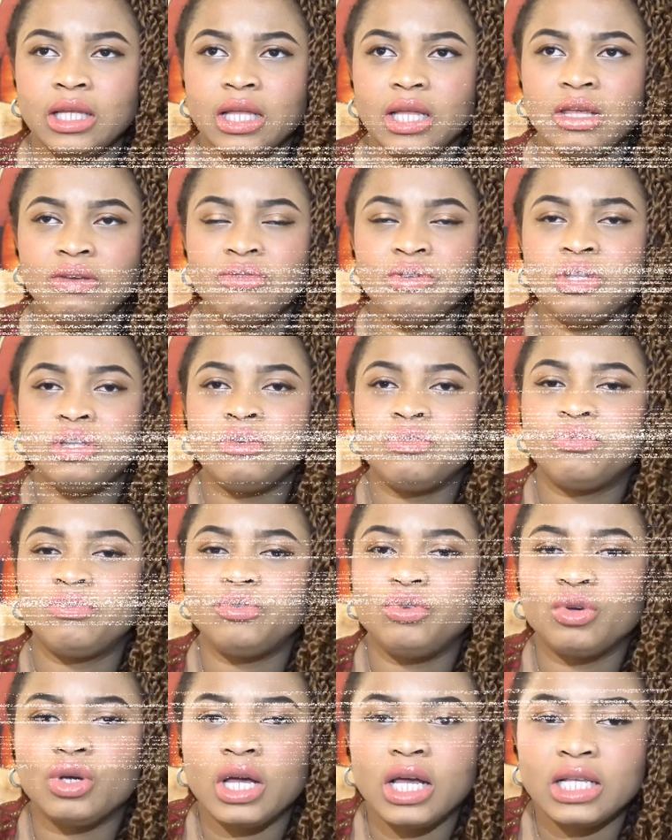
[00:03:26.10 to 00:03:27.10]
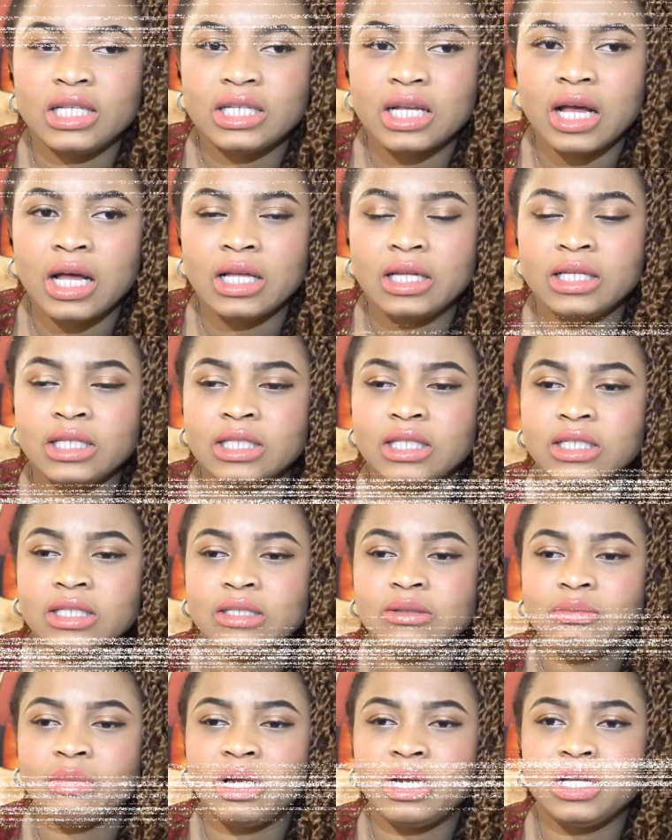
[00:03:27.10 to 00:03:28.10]
Even if you guys are in
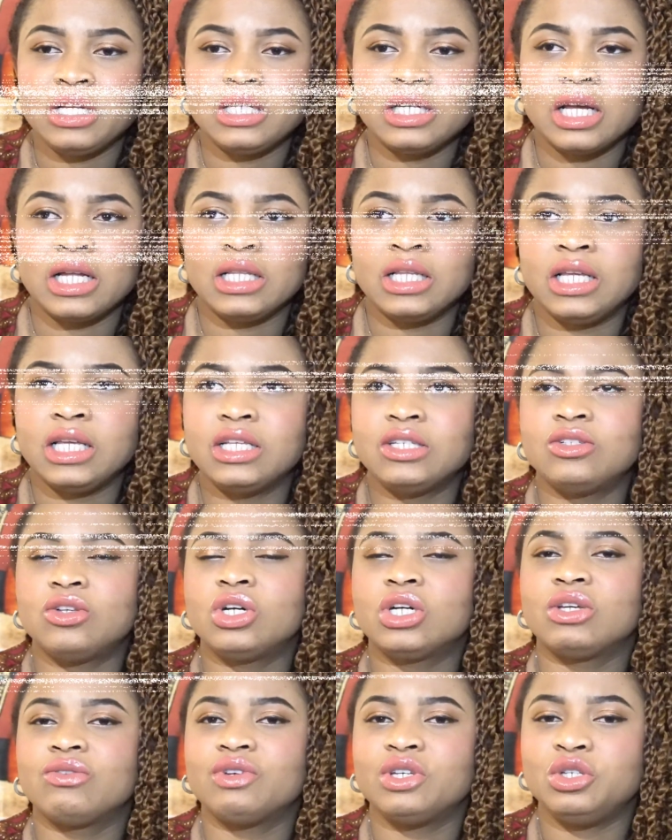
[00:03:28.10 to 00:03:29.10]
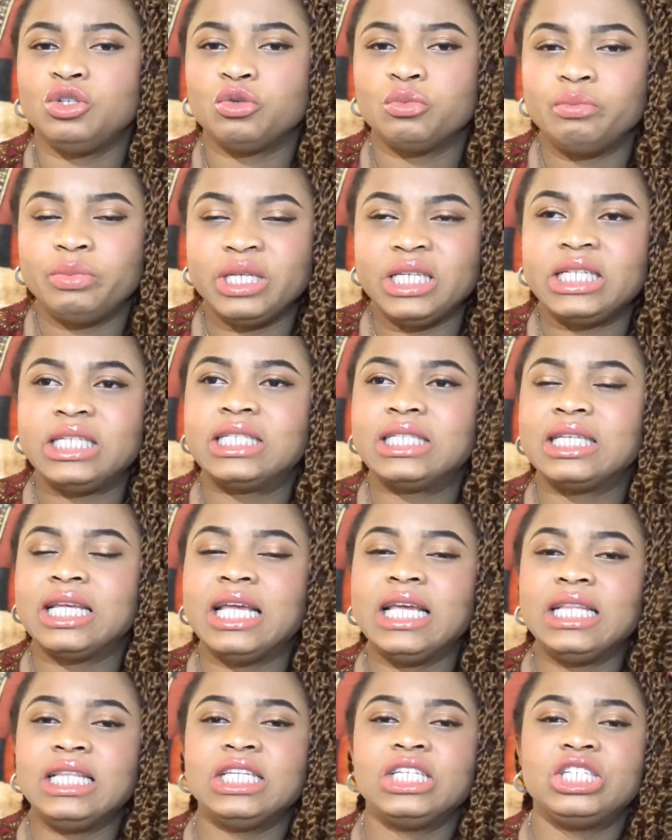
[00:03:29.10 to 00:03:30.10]
this marriage and he's not giving you peace,
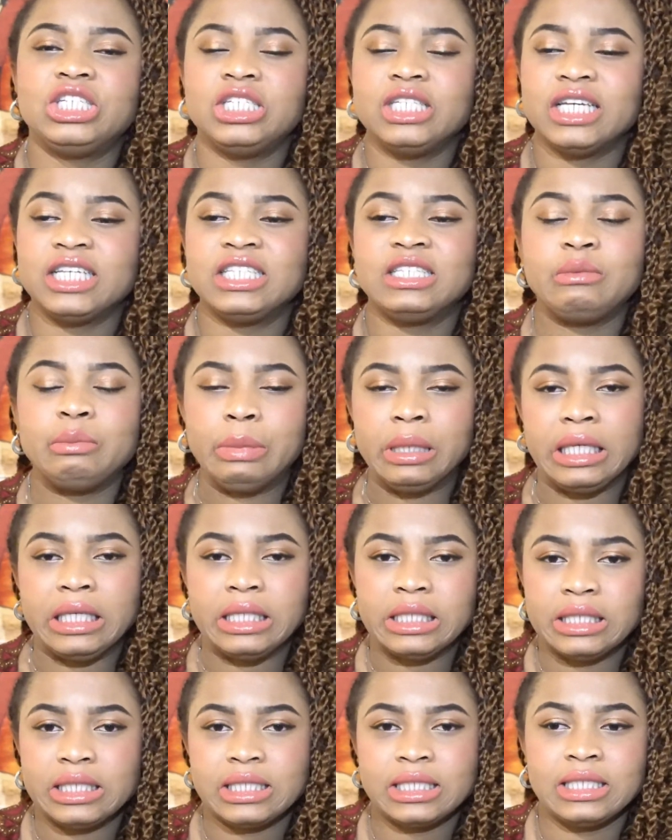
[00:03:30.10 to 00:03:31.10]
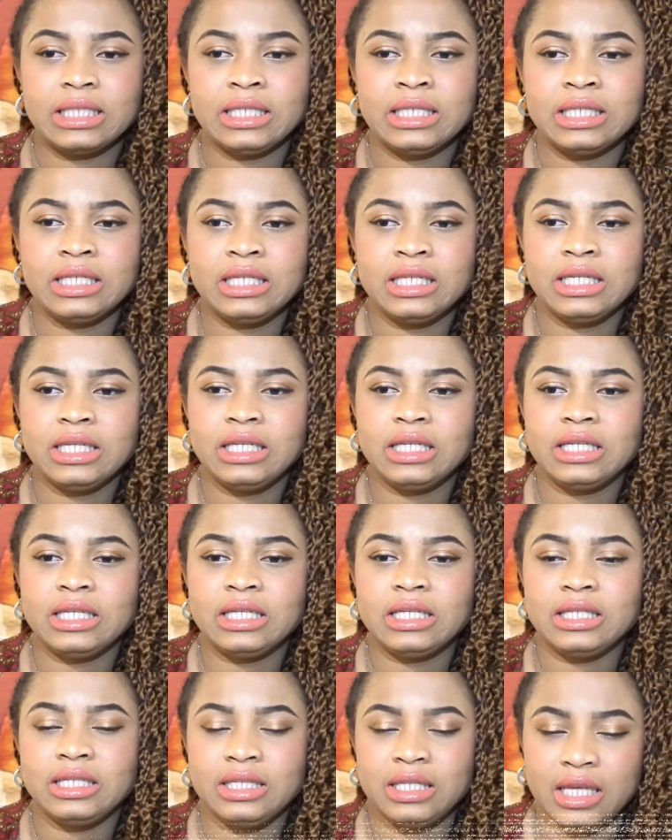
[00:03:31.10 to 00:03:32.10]
initiate peace.
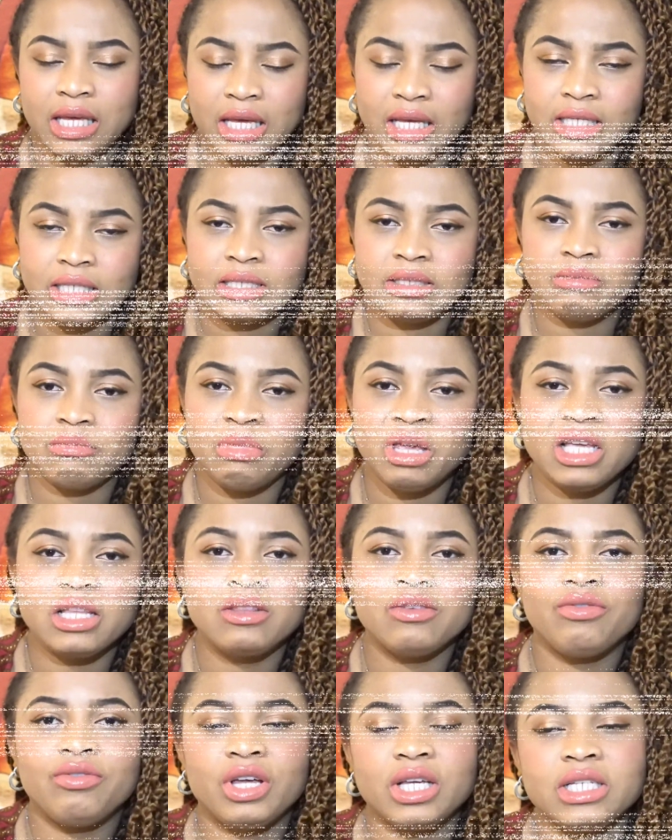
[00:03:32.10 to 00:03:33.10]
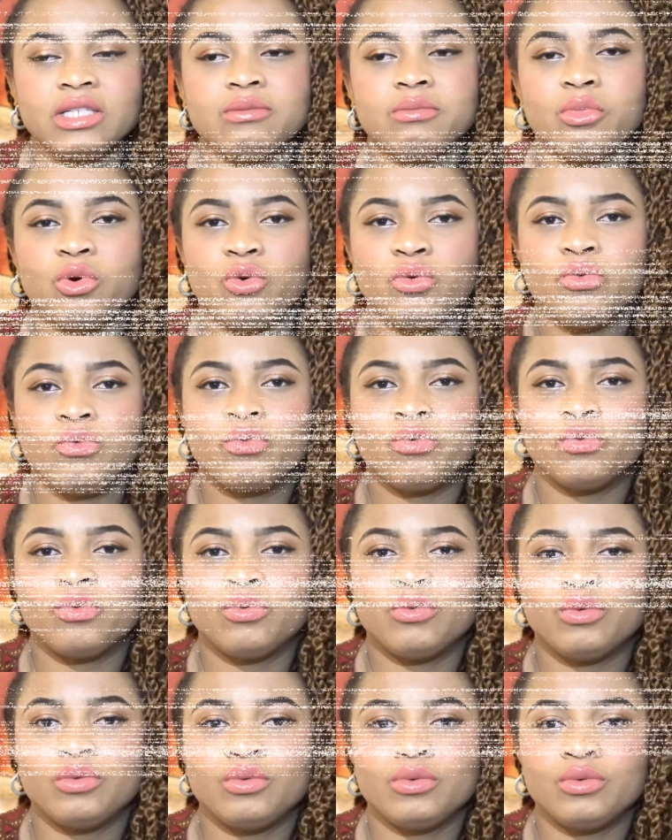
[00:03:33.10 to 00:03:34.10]
Yes, make the first move.
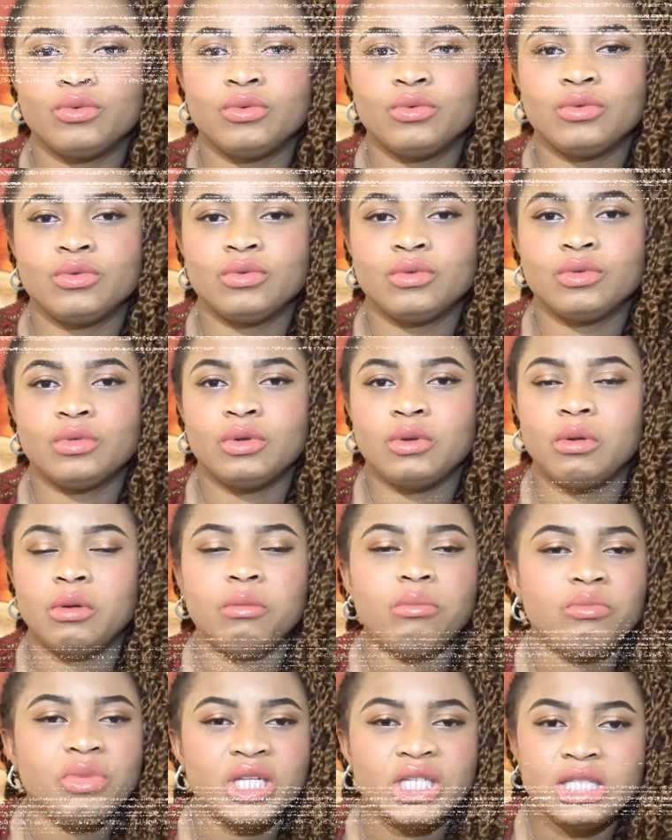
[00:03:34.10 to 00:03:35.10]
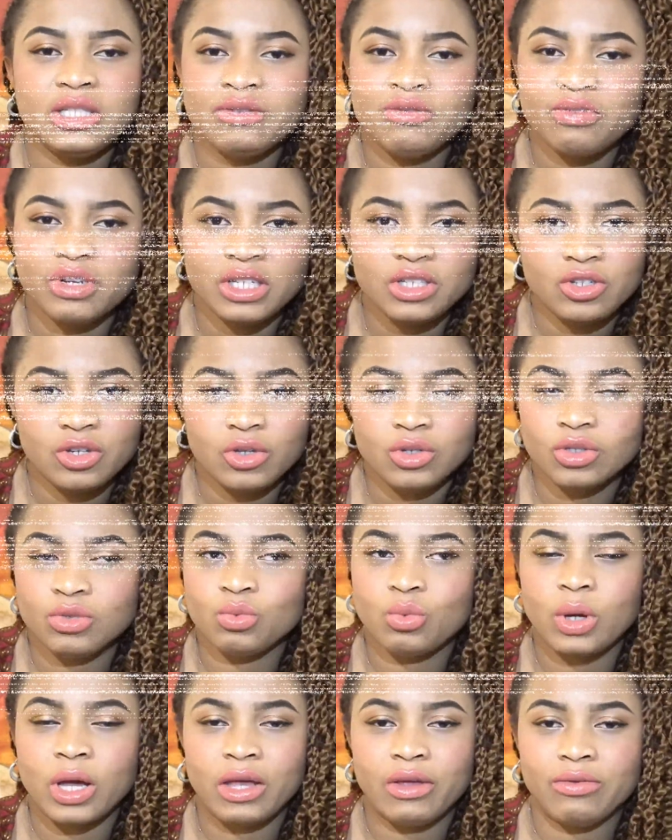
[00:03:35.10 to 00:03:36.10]
Be the virtuous
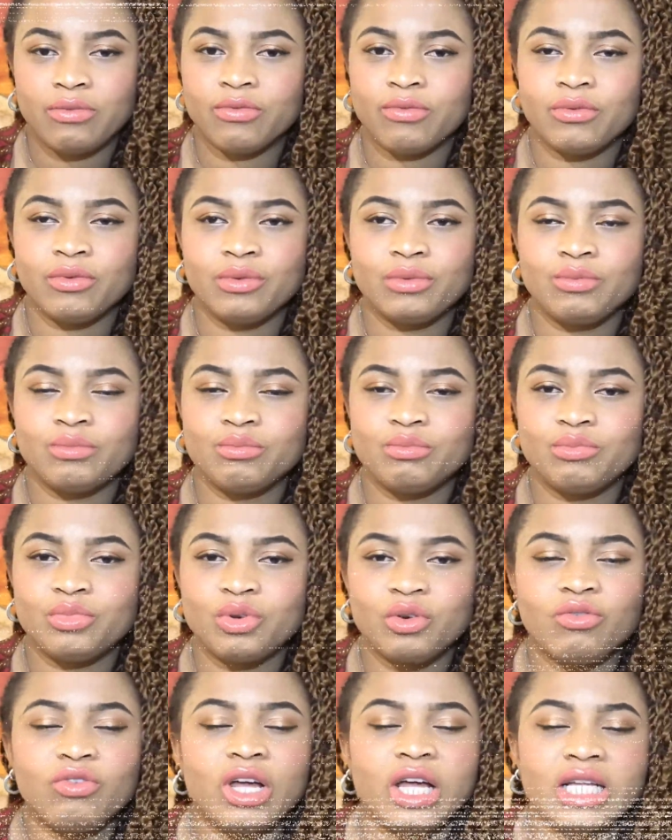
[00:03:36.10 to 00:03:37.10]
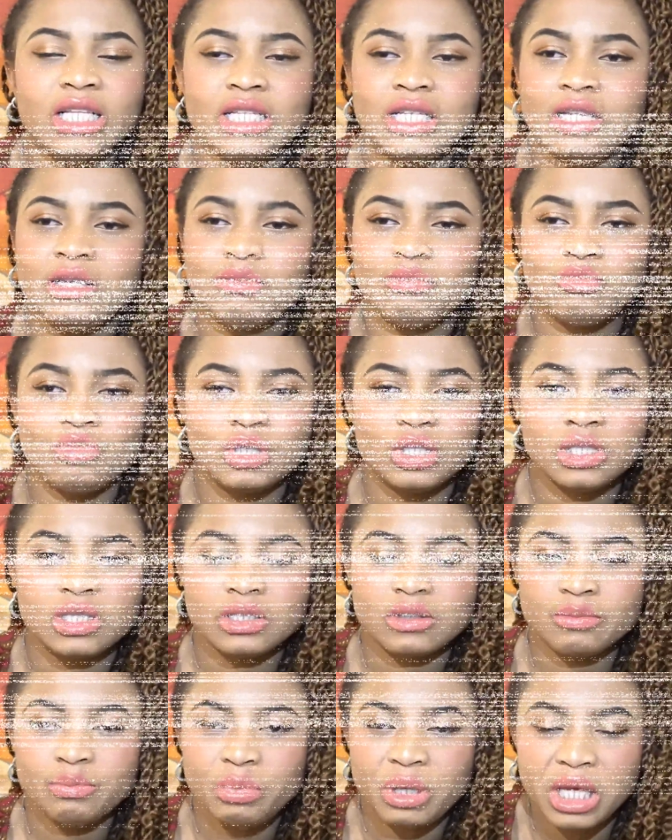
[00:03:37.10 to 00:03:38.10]
wife. Provide him
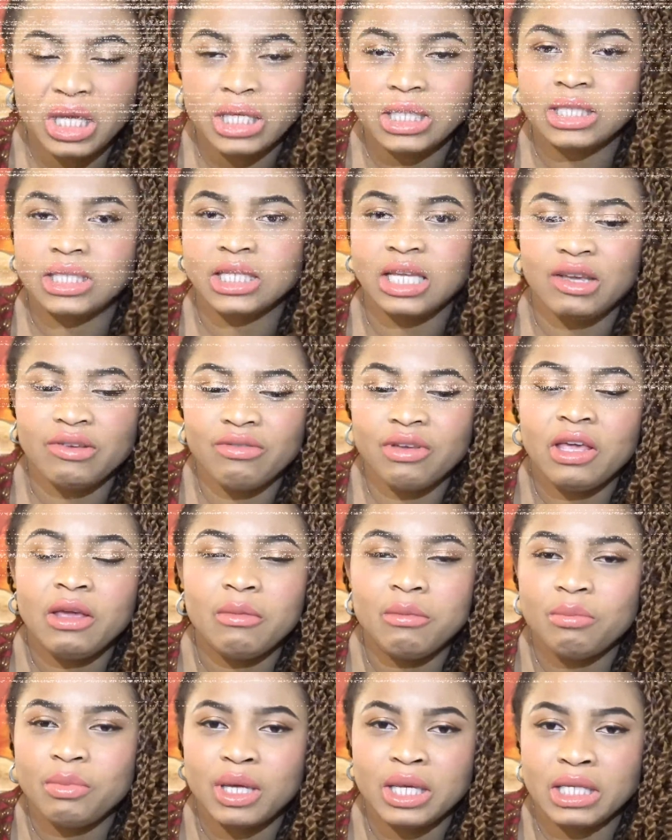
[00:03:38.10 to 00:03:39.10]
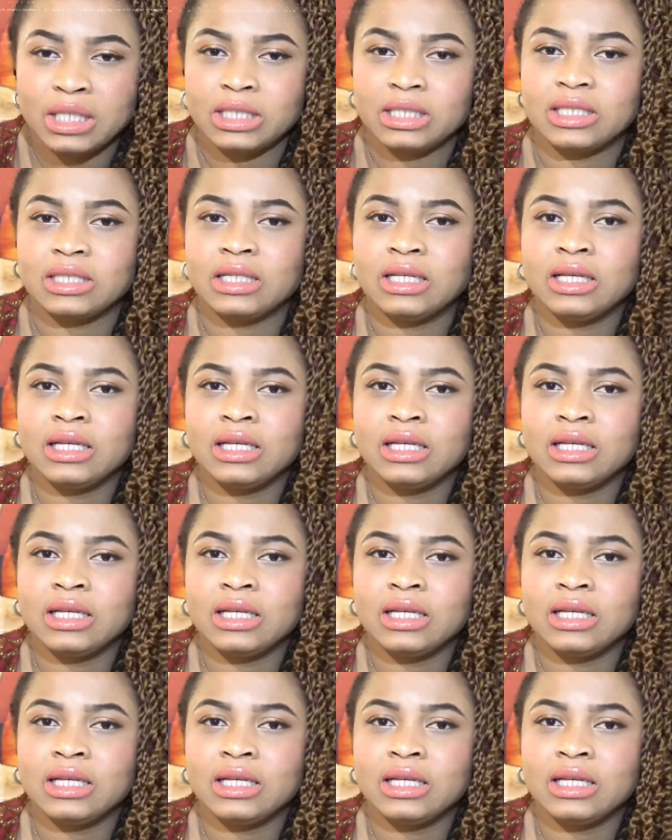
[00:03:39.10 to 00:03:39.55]
with peace. Give him peace.